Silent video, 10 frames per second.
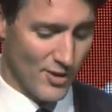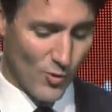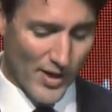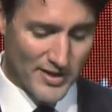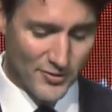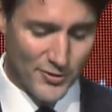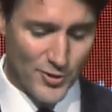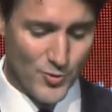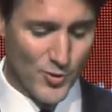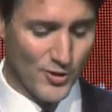quite a
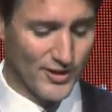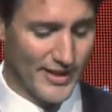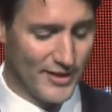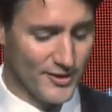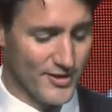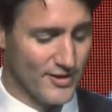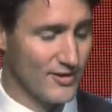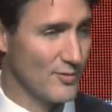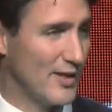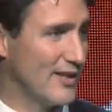few world leaders
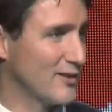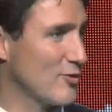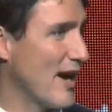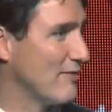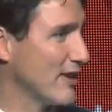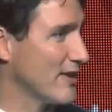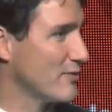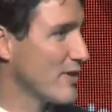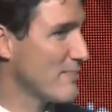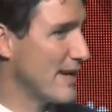while
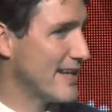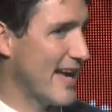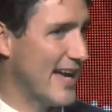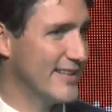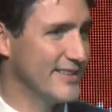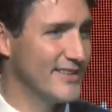traveling with my dad.